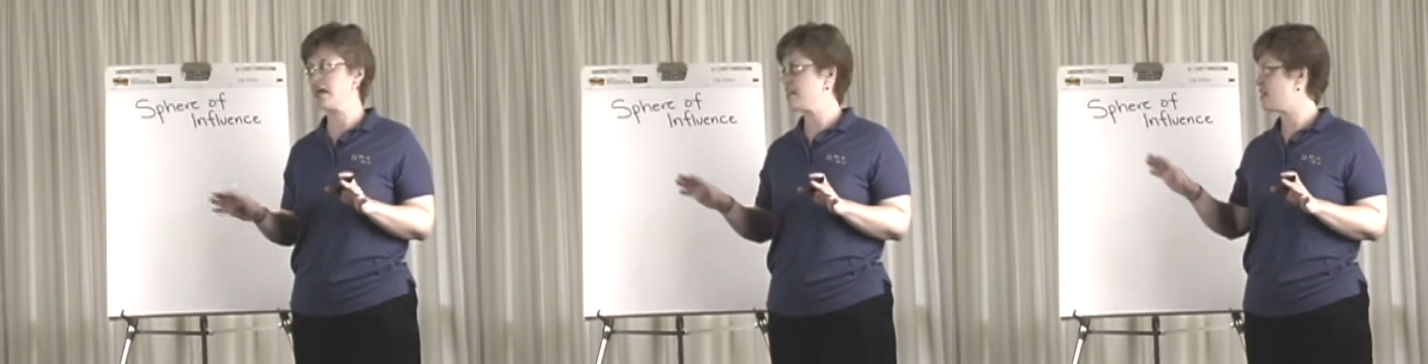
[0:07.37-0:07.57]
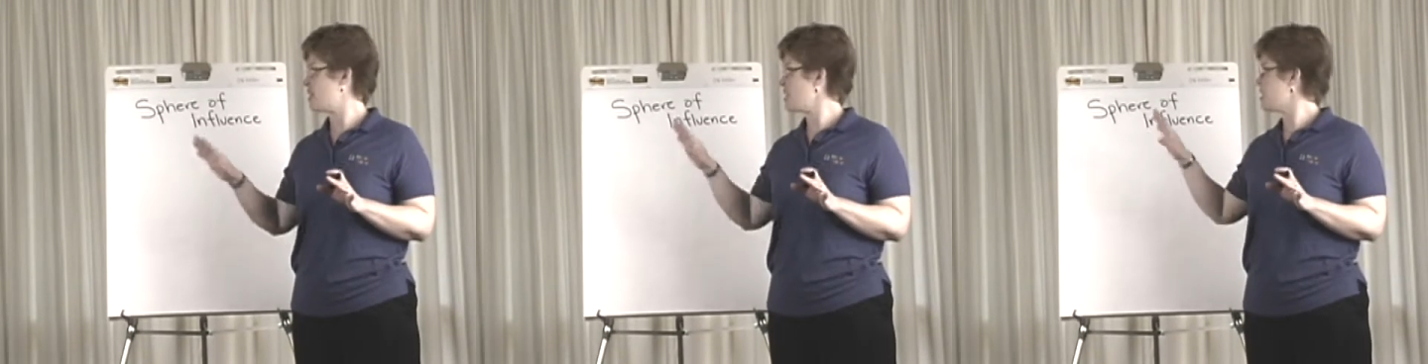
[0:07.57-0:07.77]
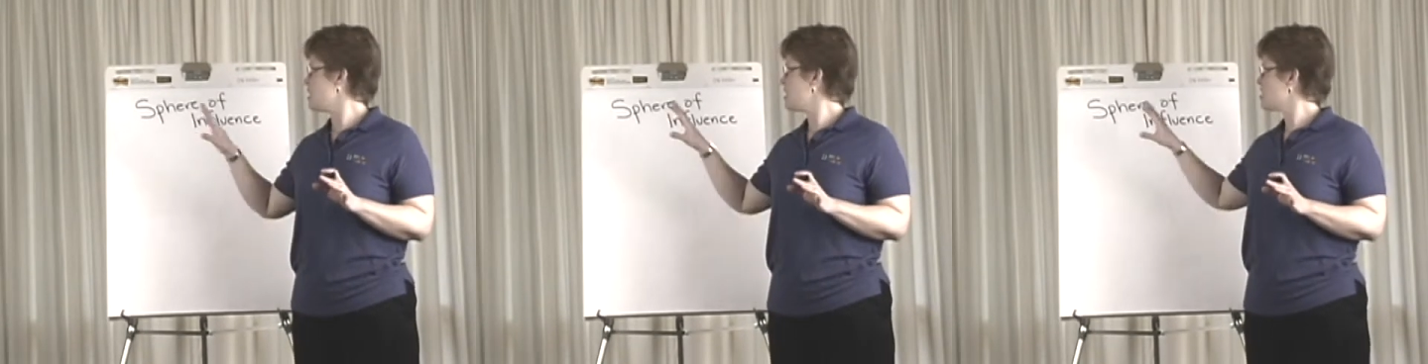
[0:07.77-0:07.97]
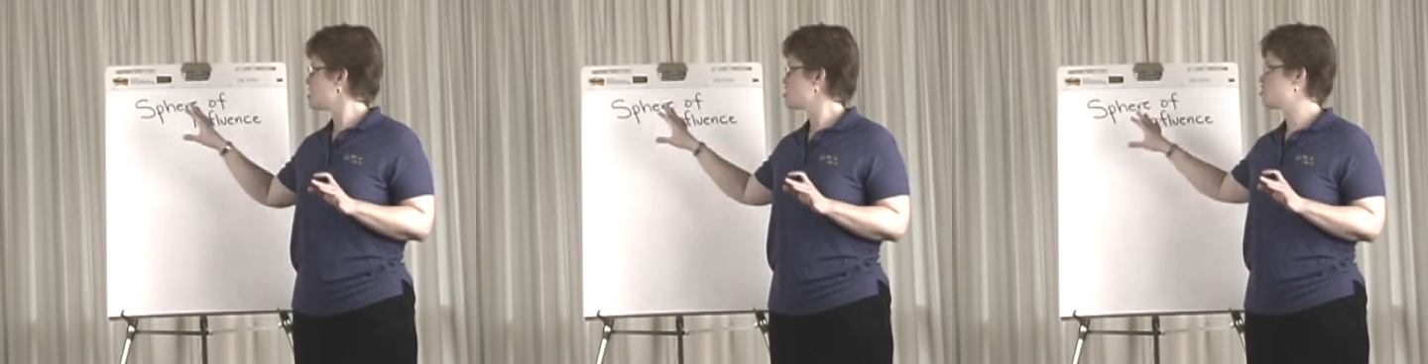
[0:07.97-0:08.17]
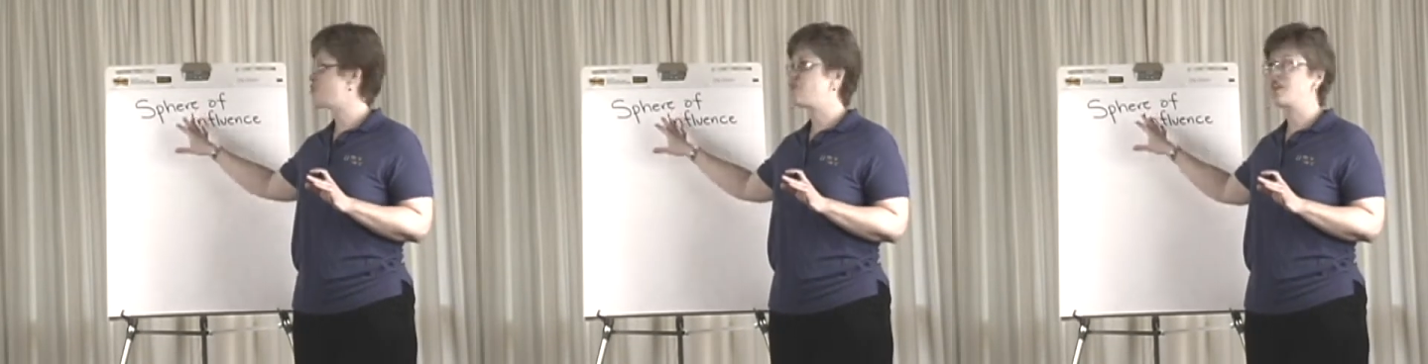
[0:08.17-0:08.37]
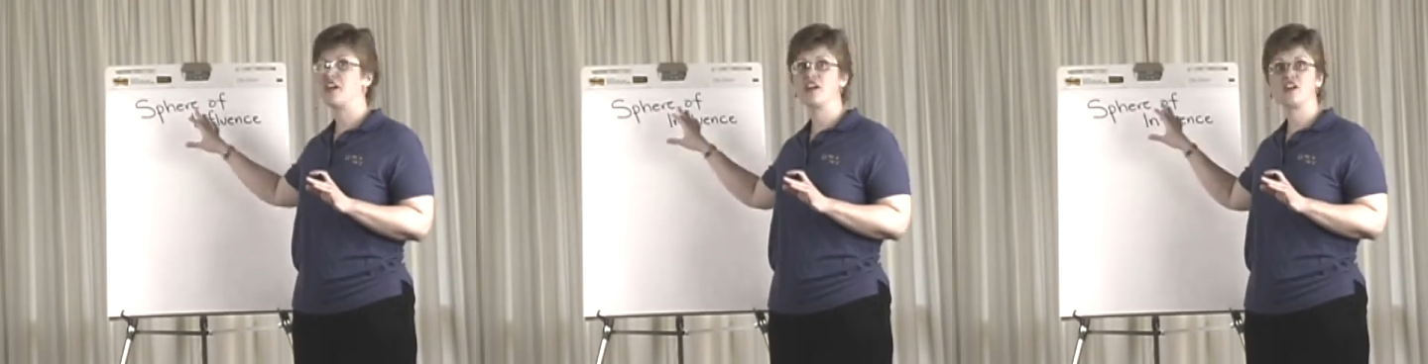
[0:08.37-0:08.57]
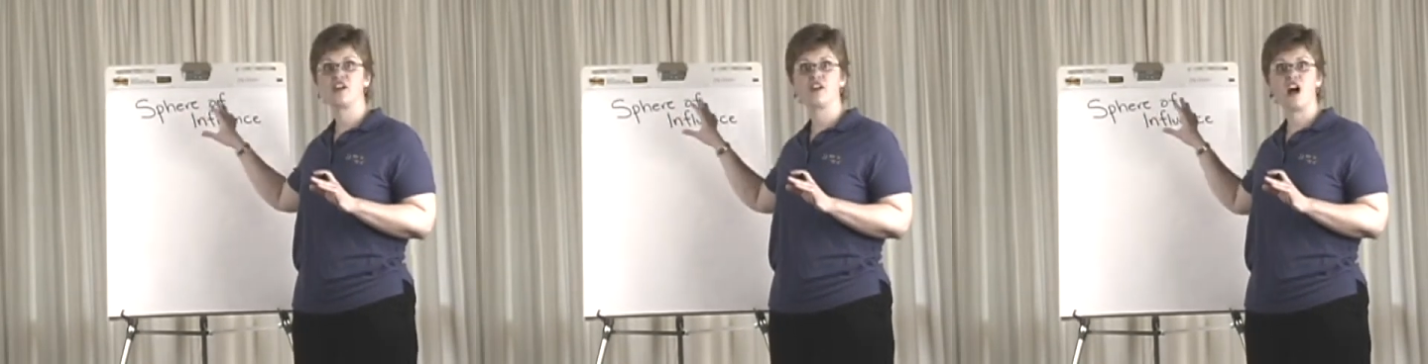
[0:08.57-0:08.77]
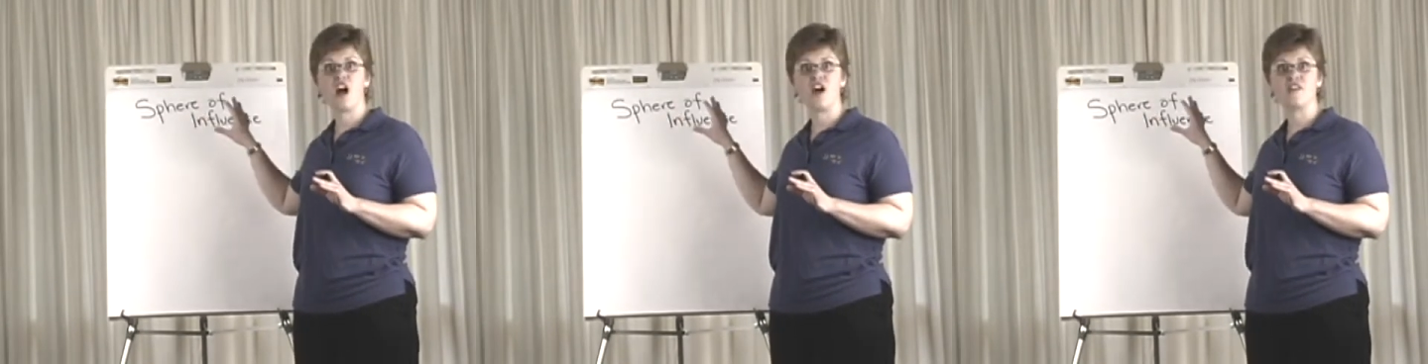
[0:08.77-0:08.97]
the sphere
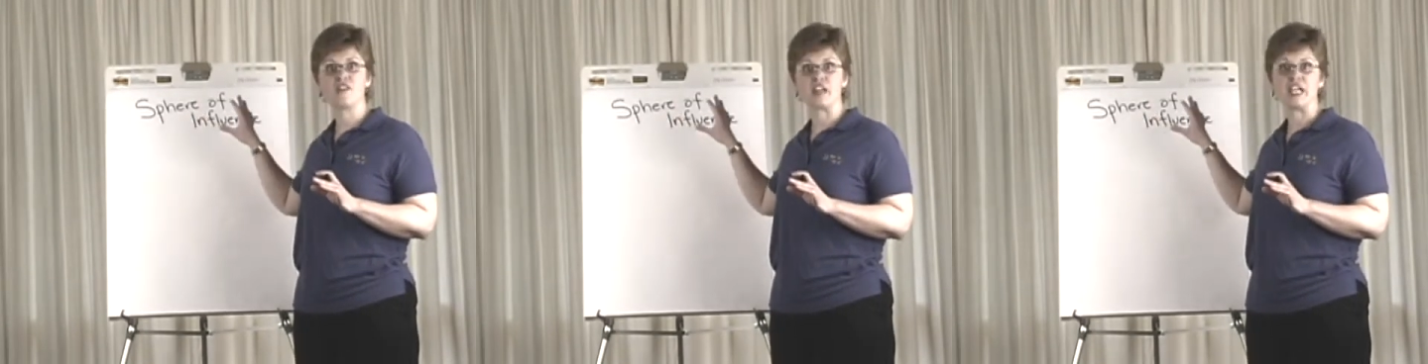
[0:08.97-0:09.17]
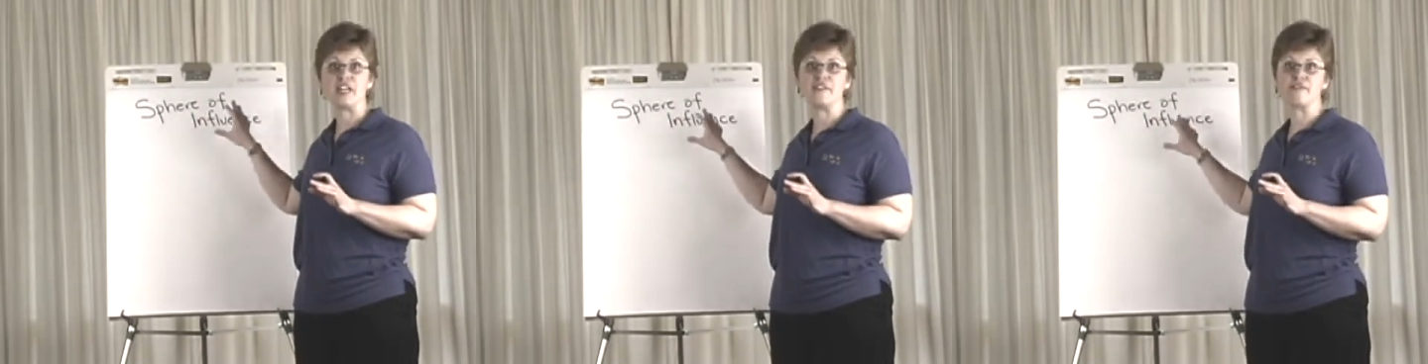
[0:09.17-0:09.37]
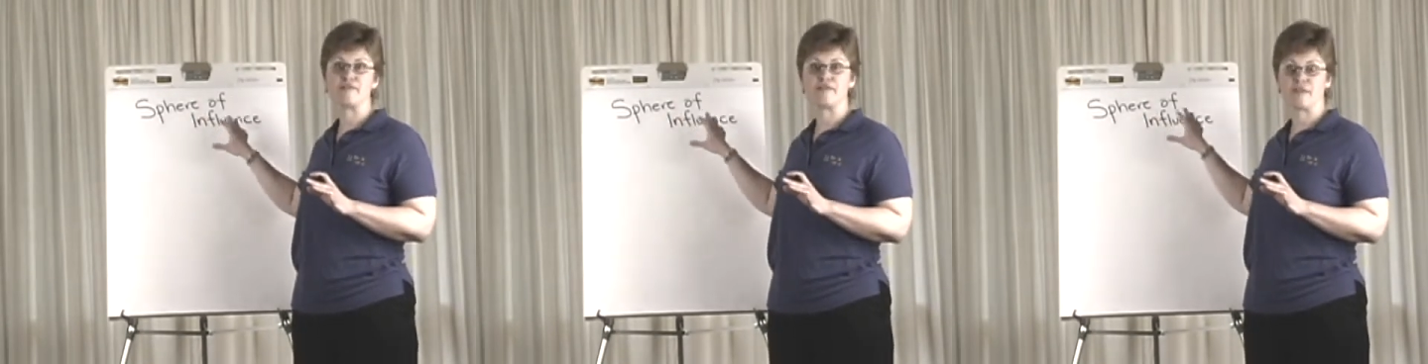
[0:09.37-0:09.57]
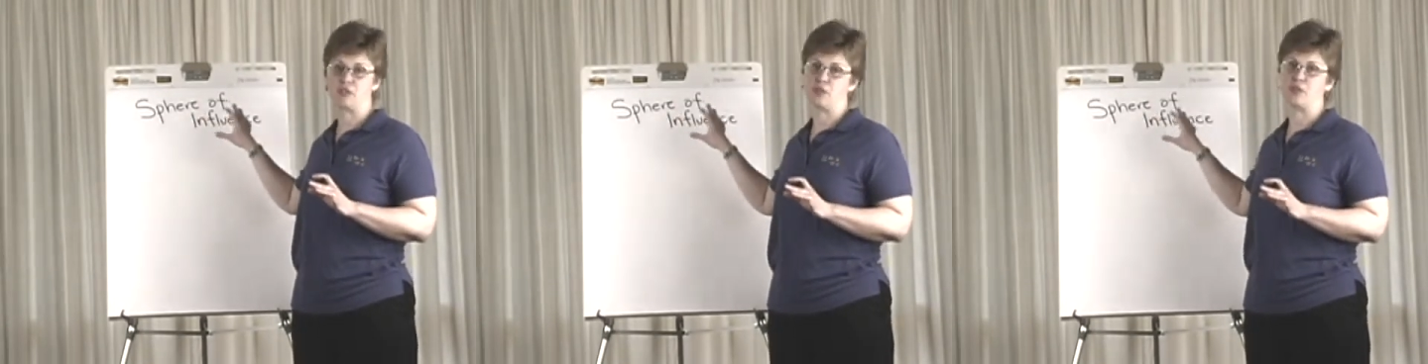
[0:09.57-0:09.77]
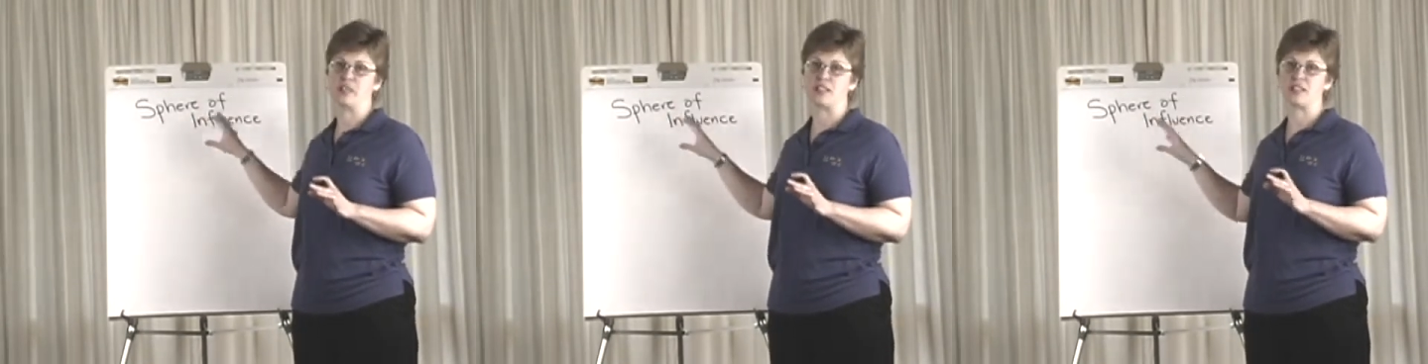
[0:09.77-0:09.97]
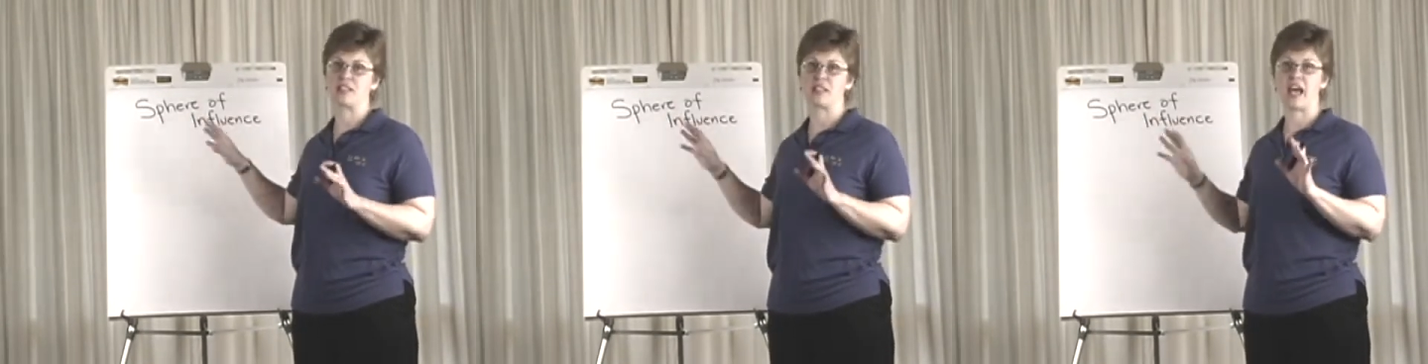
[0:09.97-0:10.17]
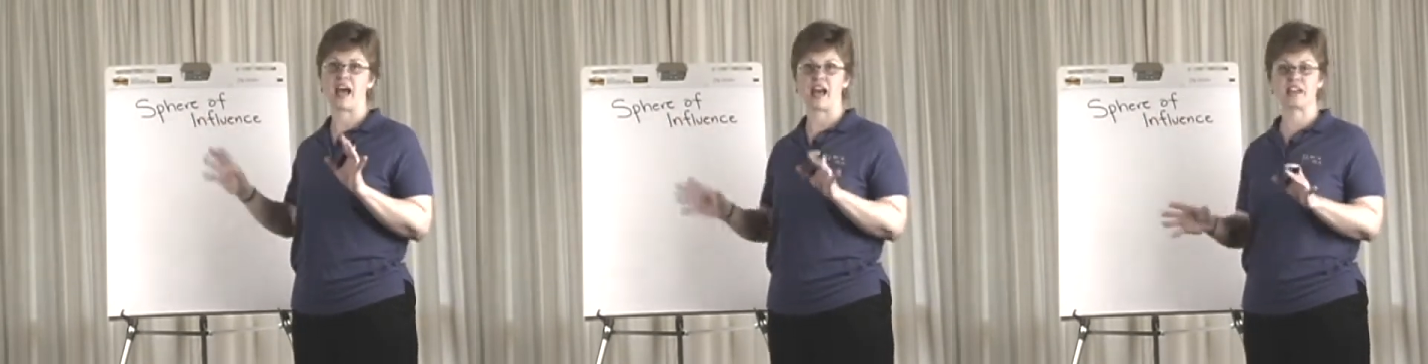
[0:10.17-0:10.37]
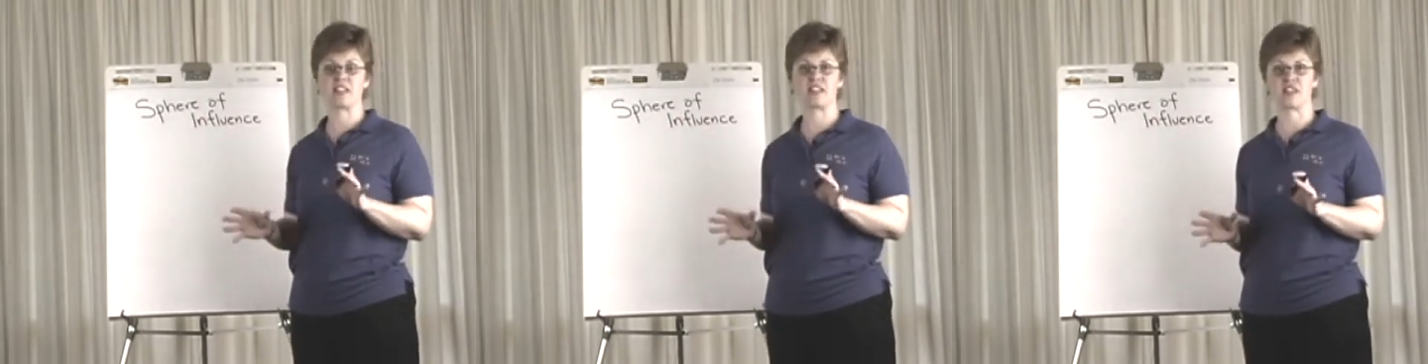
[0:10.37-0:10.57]
of influence
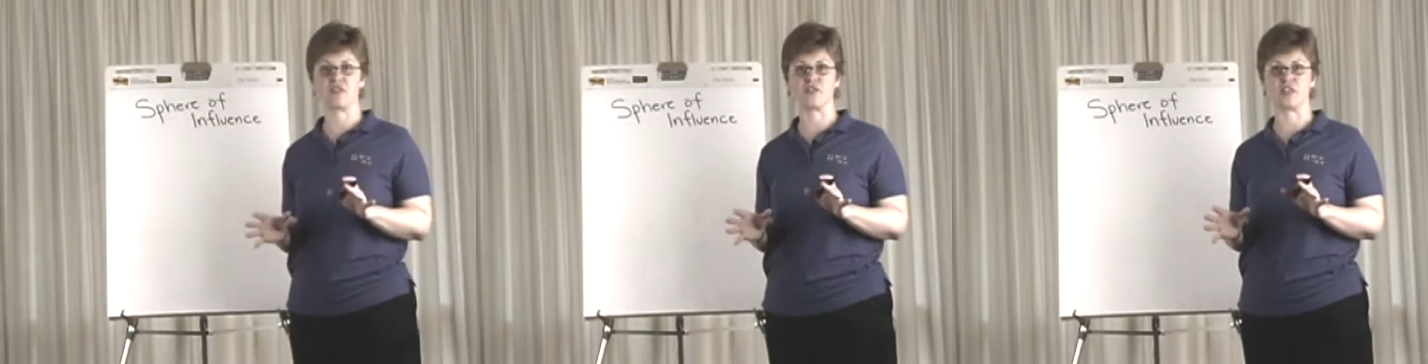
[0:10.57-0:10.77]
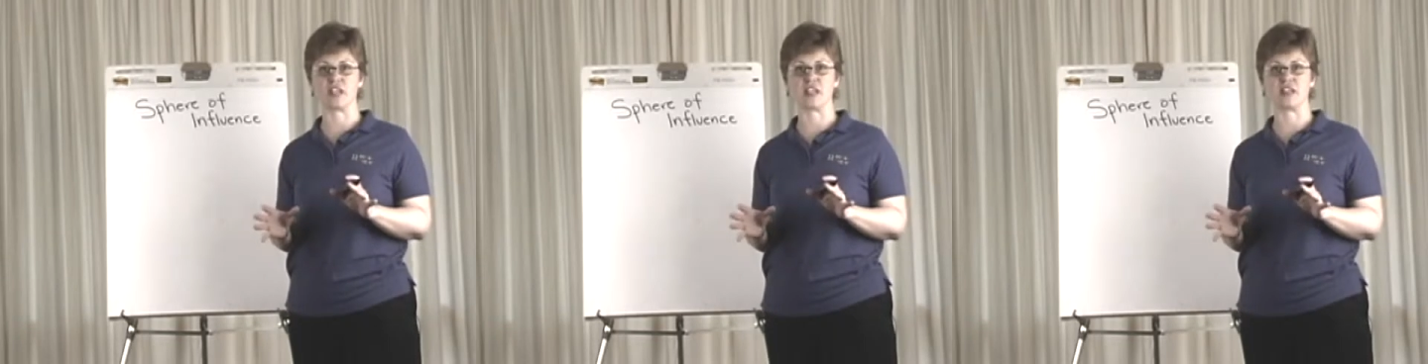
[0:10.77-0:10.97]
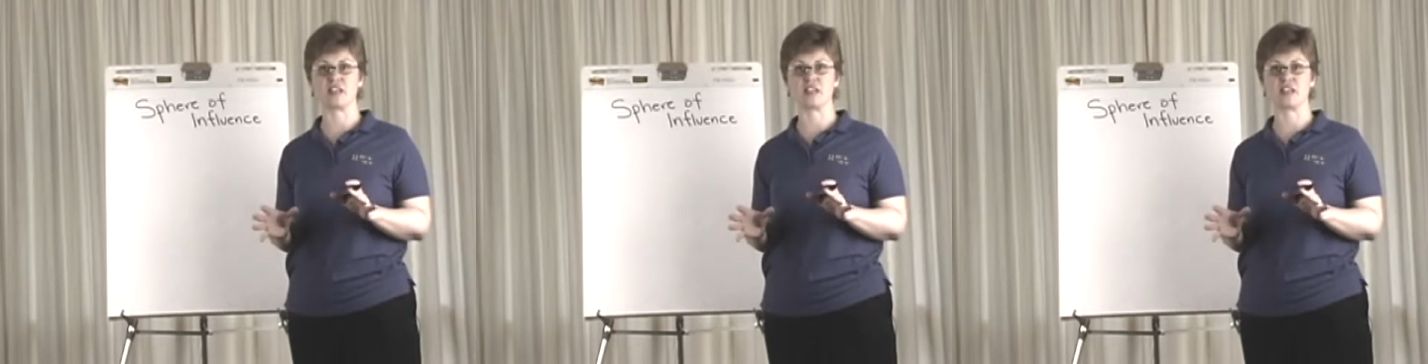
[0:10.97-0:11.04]
activity.